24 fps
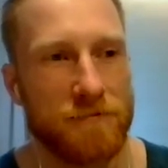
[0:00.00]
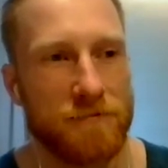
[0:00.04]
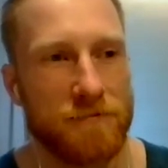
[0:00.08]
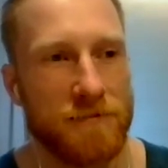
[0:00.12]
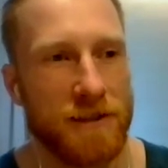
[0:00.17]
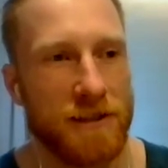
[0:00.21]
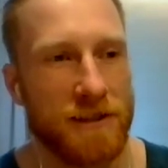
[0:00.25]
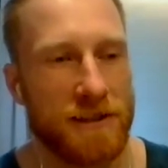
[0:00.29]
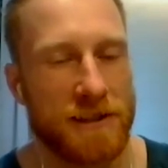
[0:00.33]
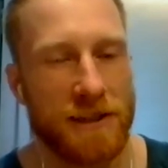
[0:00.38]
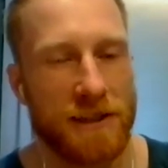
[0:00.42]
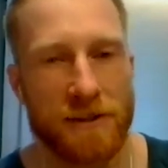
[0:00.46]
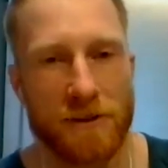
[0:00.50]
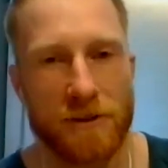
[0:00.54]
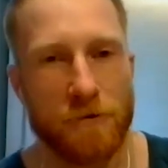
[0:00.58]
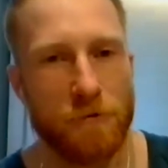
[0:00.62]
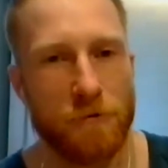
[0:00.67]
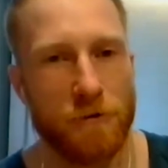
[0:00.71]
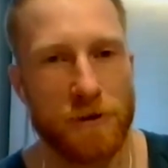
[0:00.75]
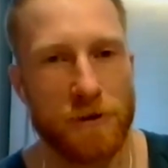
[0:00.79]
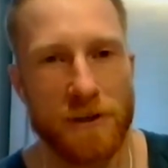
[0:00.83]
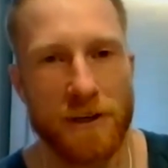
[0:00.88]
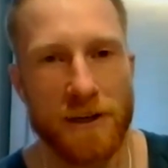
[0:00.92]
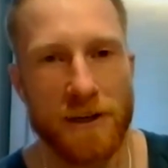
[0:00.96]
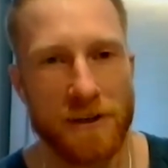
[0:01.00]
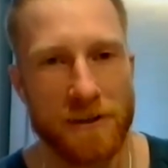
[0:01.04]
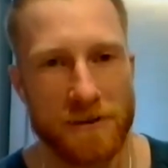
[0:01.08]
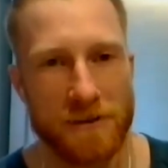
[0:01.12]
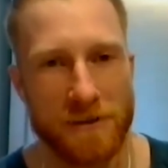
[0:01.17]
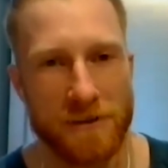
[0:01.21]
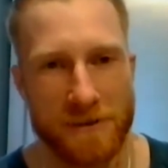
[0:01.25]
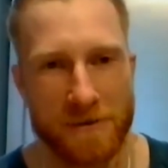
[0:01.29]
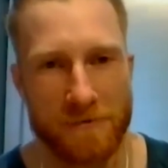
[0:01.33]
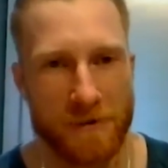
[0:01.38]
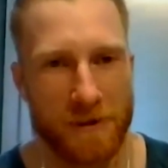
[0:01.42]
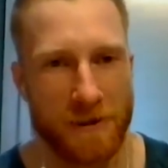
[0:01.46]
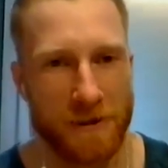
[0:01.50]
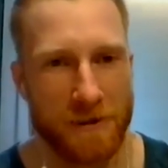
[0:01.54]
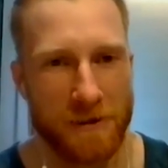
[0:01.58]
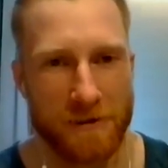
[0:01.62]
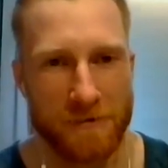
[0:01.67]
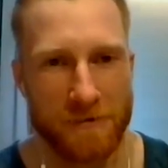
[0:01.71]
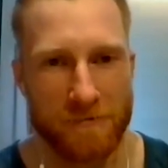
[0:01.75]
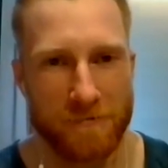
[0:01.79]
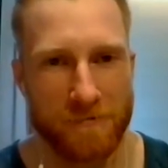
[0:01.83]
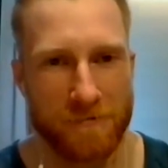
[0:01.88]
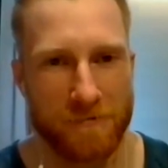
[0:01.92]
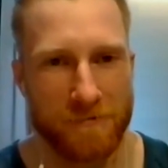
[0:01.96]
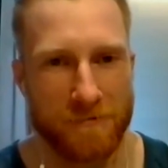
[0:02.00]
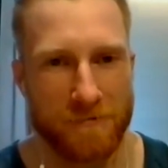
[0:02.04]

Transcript: the stunt coordinator just kind of